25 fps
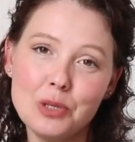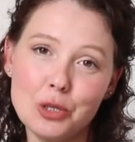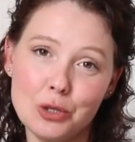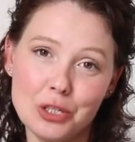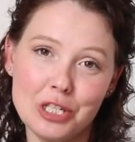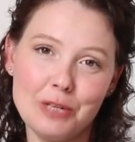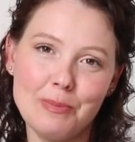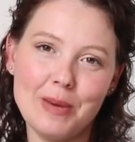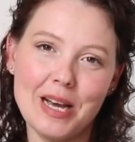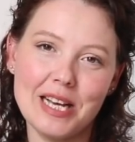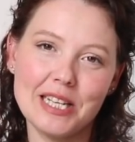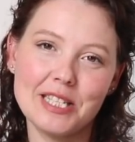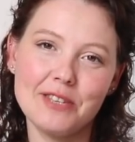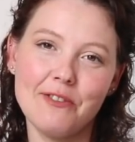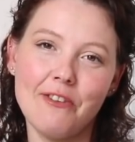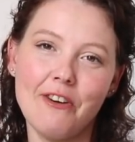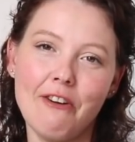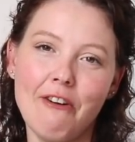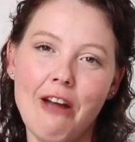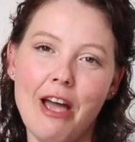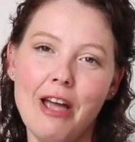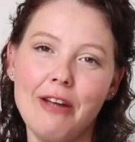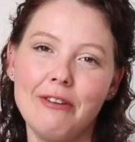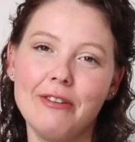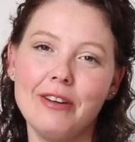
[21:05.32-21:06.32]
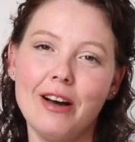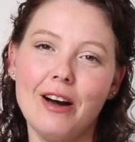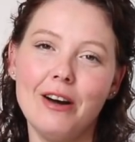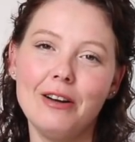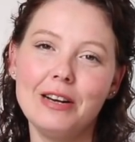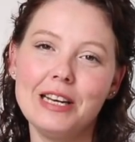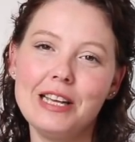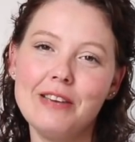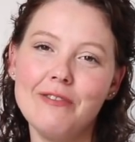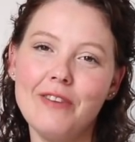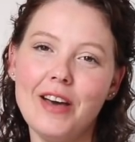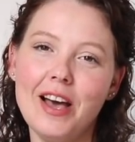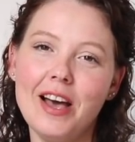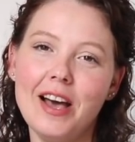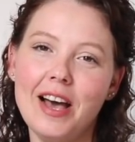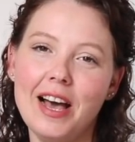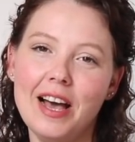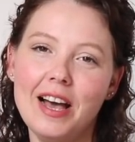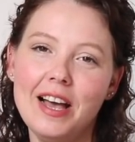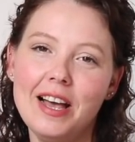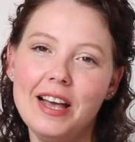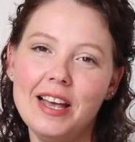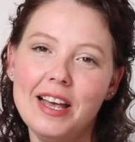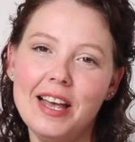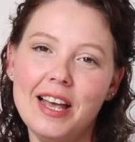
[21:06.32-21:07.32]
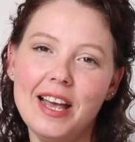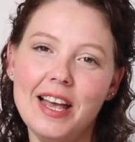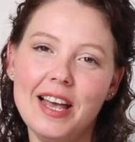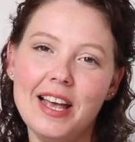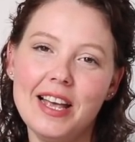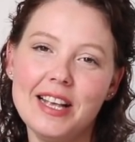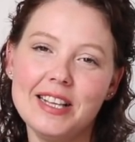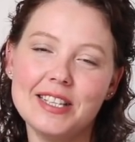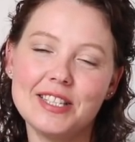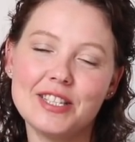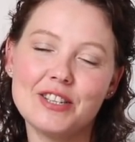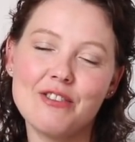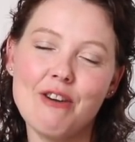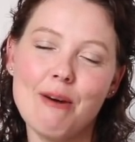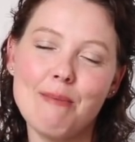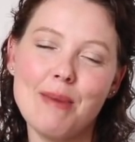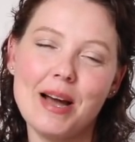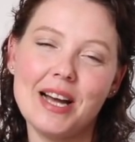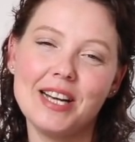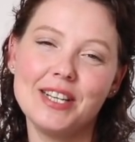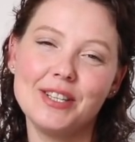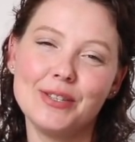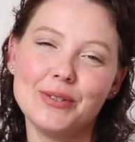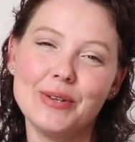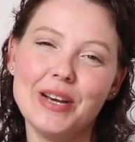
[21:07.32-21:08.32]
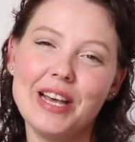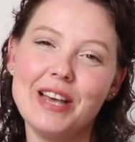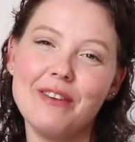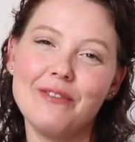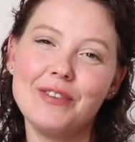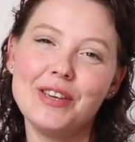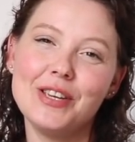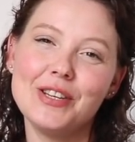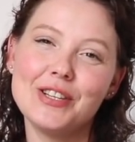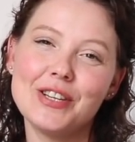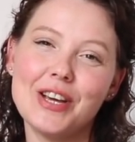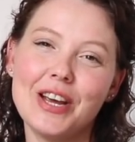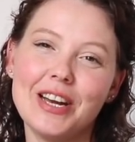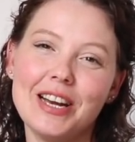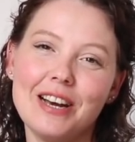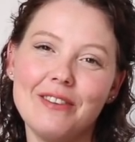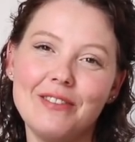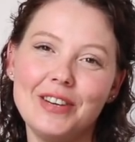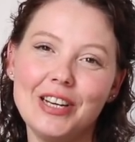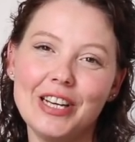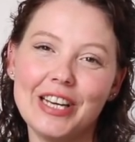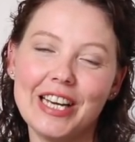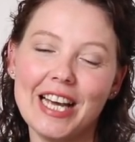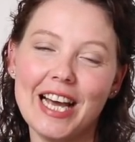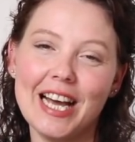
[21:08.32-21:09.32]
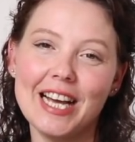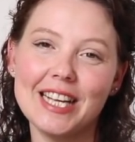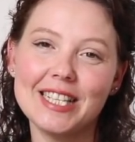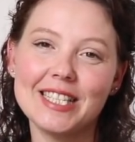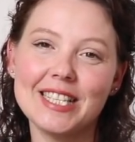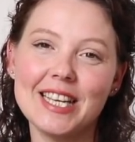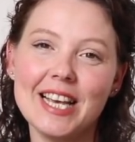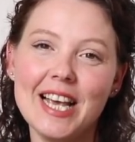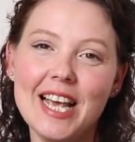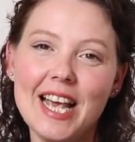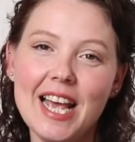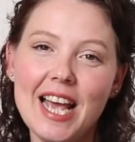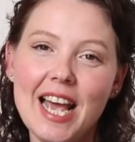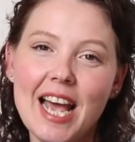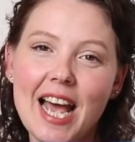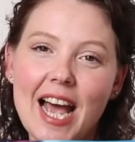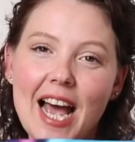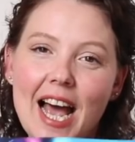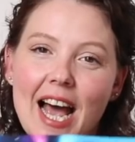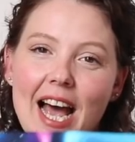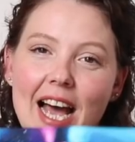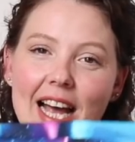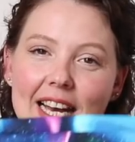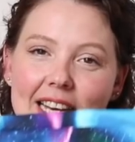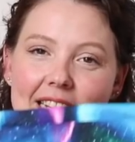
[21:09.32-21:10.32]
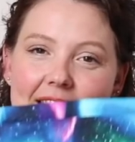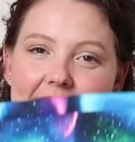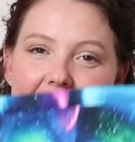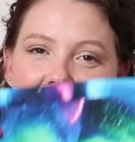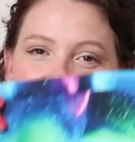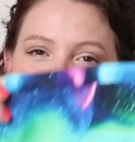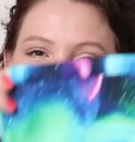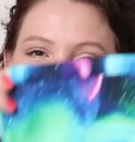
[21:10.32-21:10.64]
dodgy bags of her own. I'll leave her Instagram handle here for you to go and have a look at. And